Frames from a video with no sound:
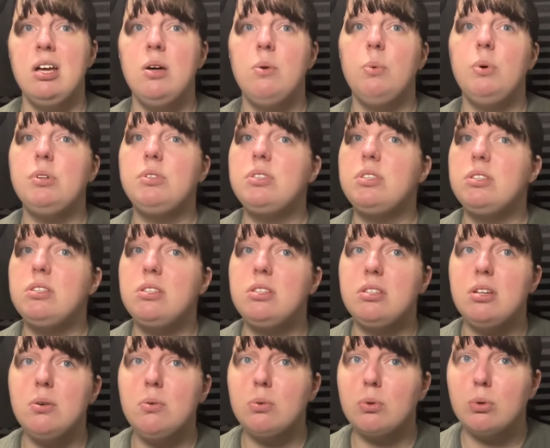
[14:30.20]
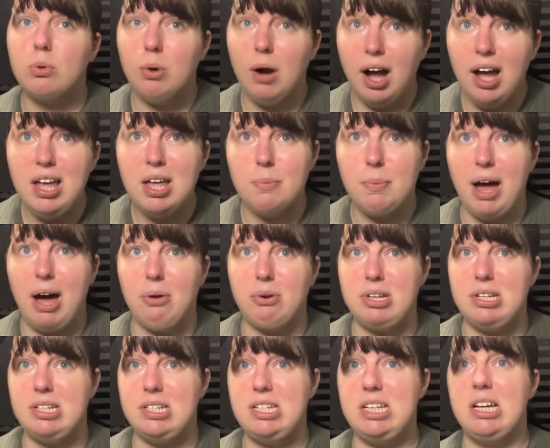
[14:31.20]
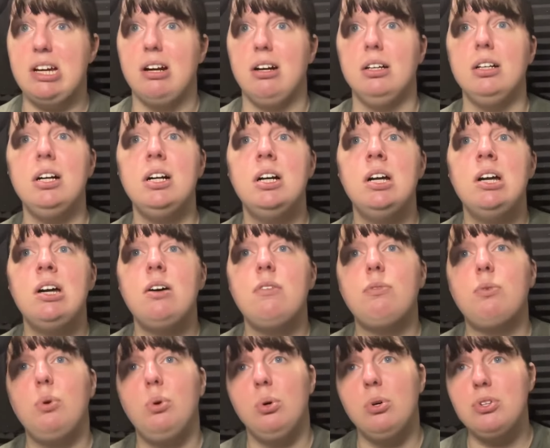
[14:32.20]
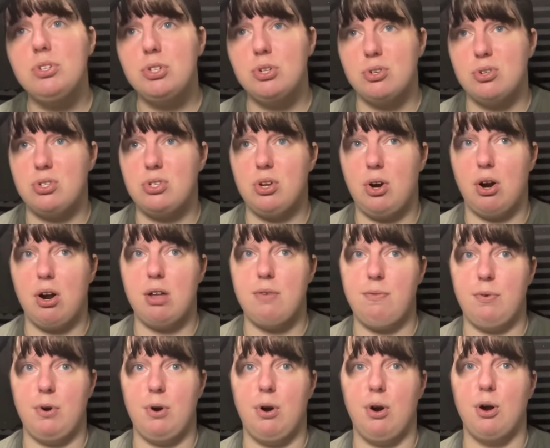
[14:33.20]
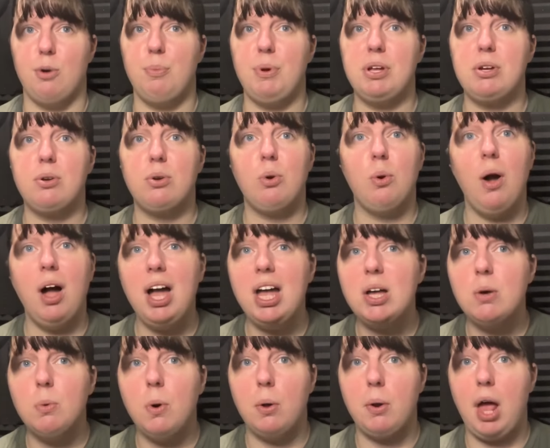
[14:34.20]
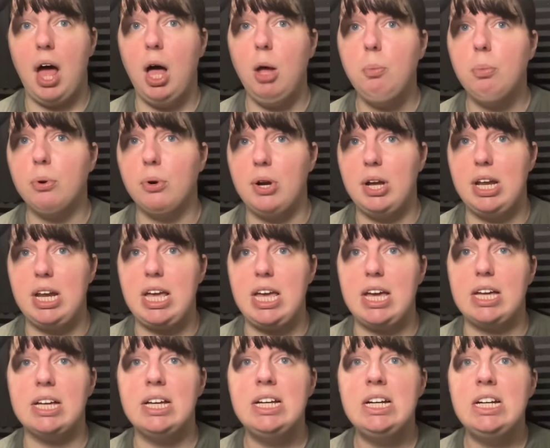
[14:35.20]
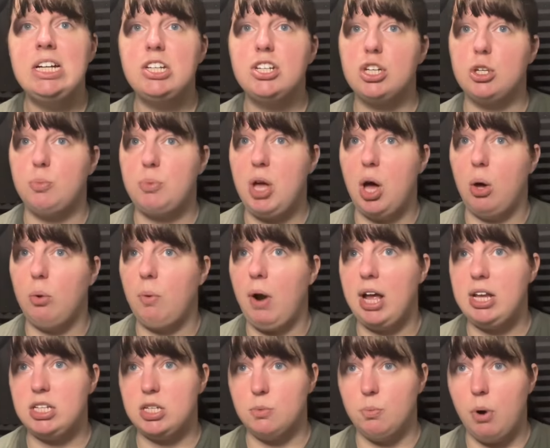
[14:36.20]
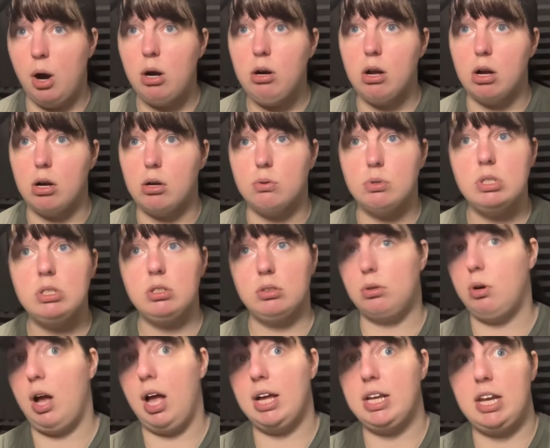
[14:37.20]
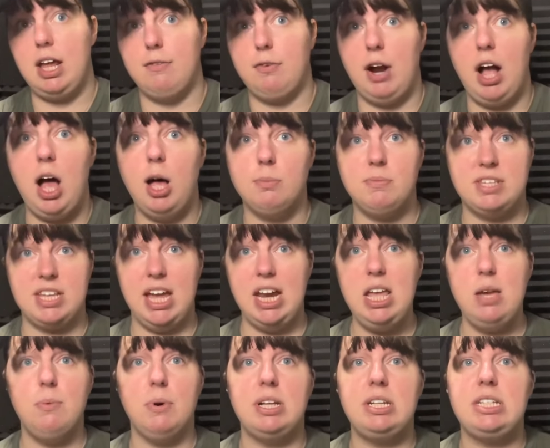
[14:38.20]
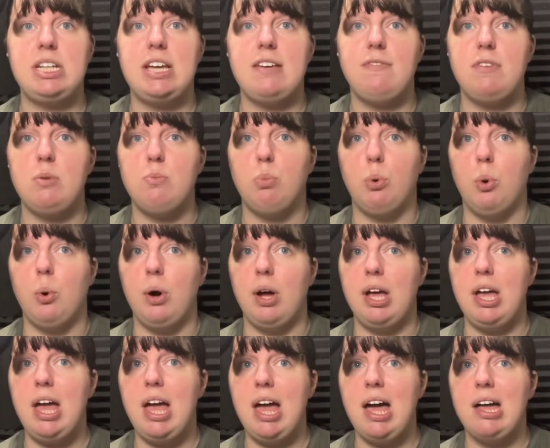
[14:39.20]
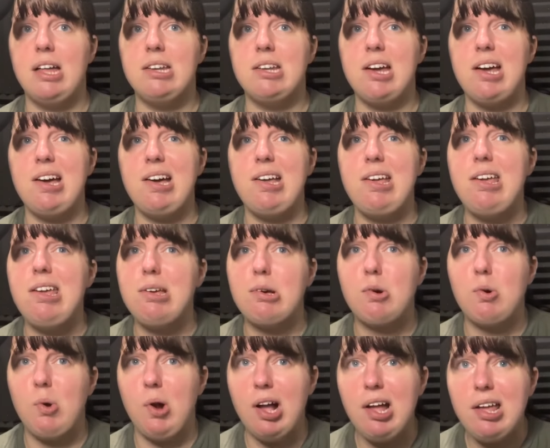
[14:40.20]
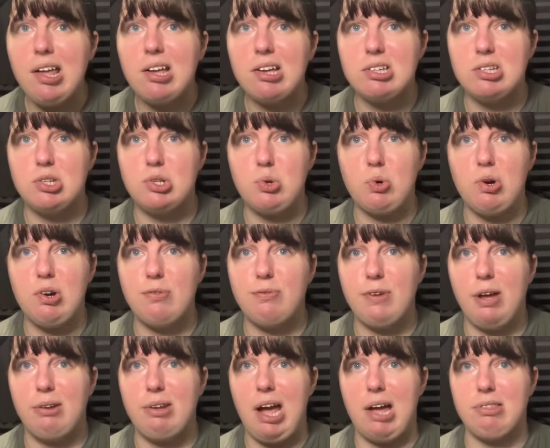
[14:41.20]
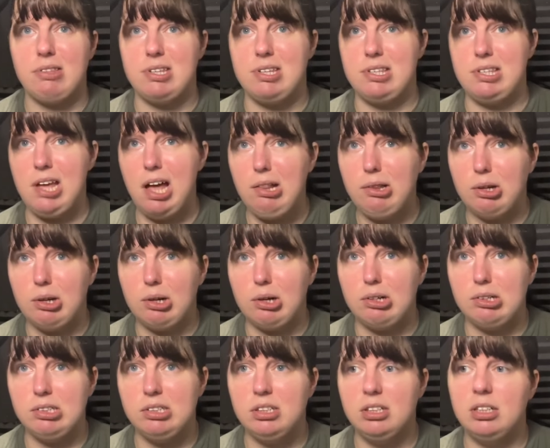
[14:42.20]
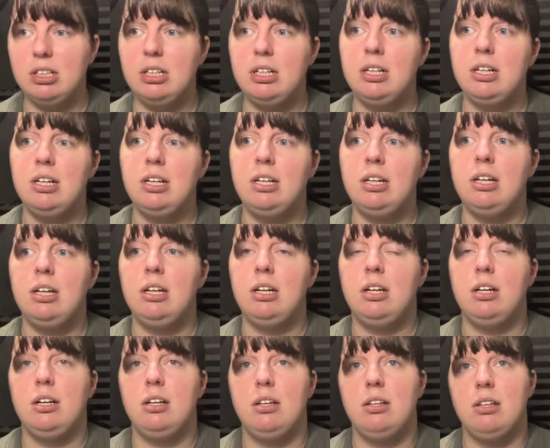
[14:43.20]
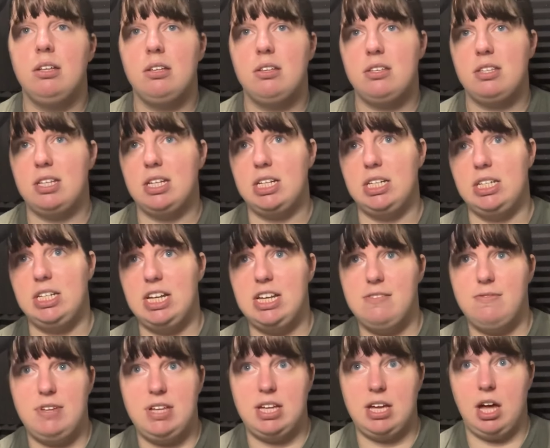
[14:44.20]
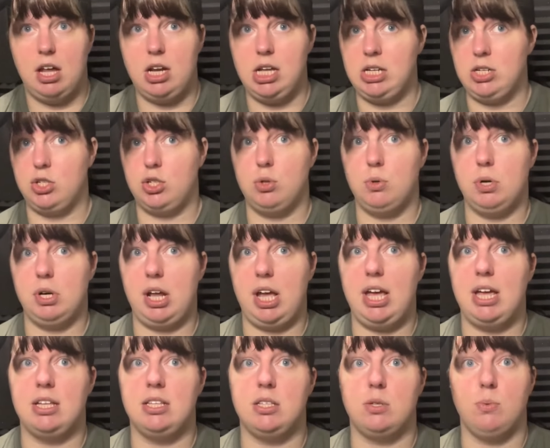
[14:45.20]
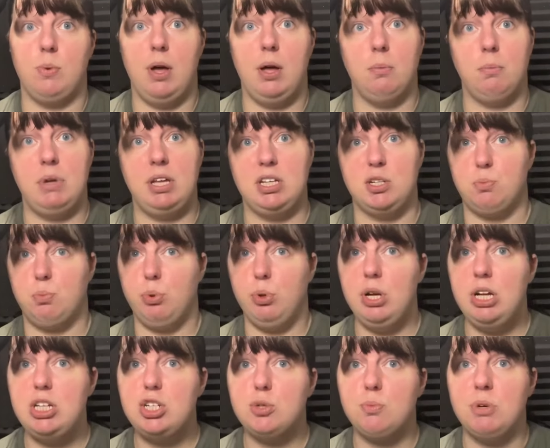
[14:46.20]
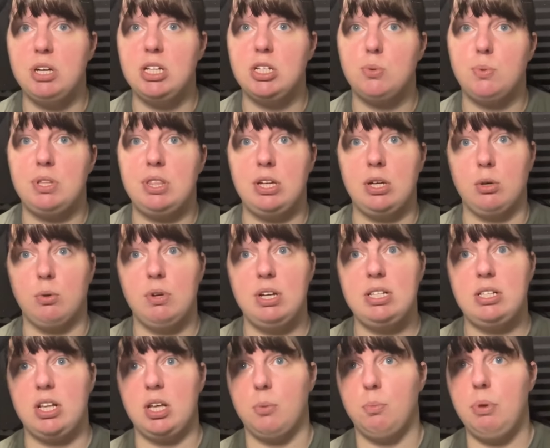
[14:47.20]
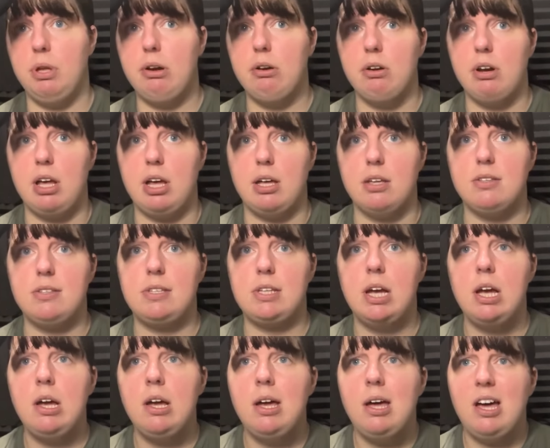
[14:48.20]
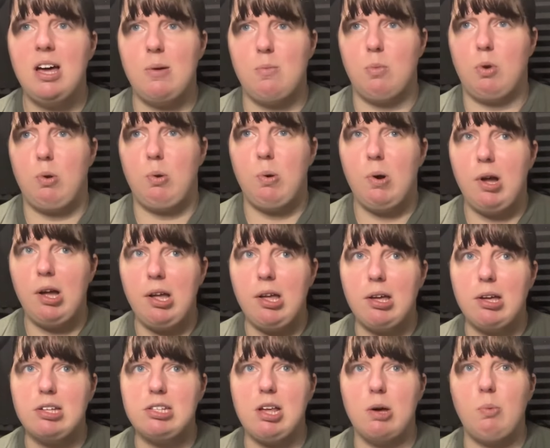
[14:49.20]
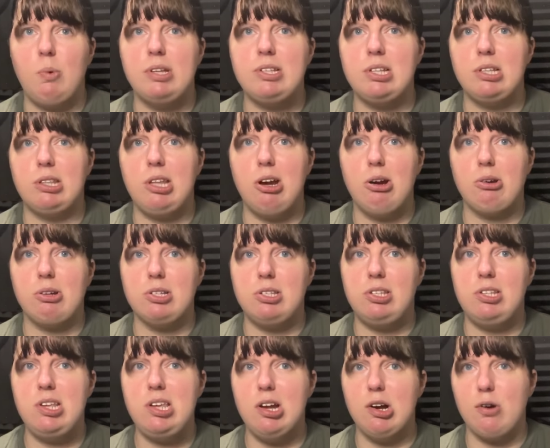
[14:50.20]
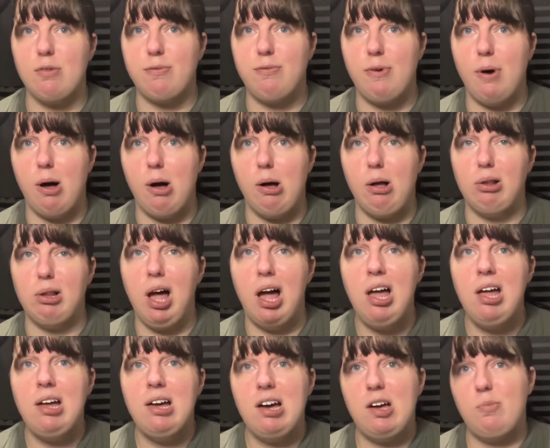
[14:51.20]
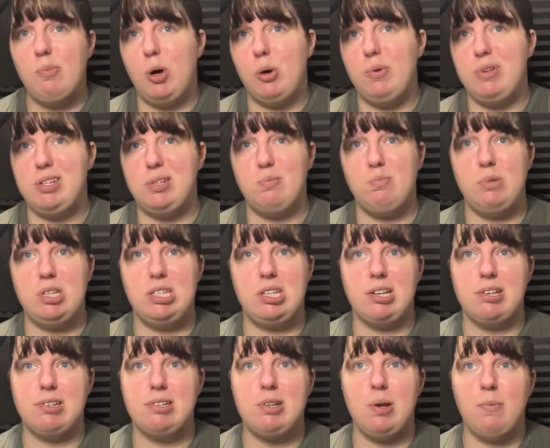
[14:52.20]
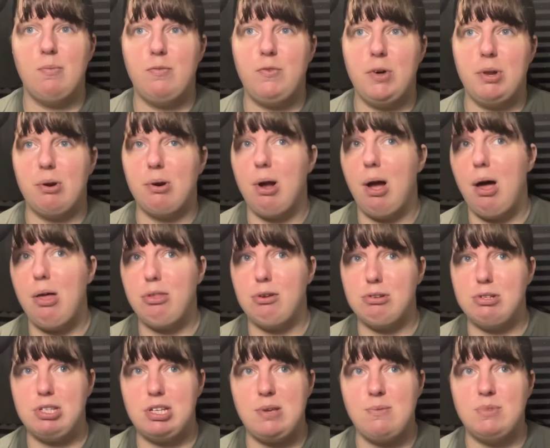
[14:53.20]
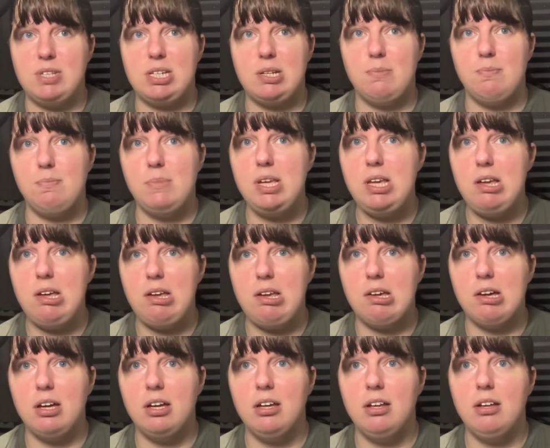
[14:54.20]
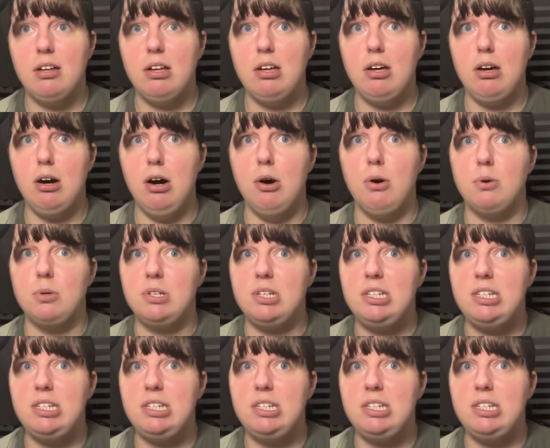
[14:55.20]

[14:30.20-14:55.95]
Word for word: Well, don't cry about it, dear. Of course you're sorry for her, but crying won't help her any. She'll be all right tomorrow. Crying never helps anyone, Davy boy, and I ain't crying because Dora fell down the cellar. The cellar? said Davy, cutting short Anne's well-meant preachment with increasing bitterness. I'm crying because I wasn't there to see her fall. I'm always missing some fun or other, seems to me. Oh,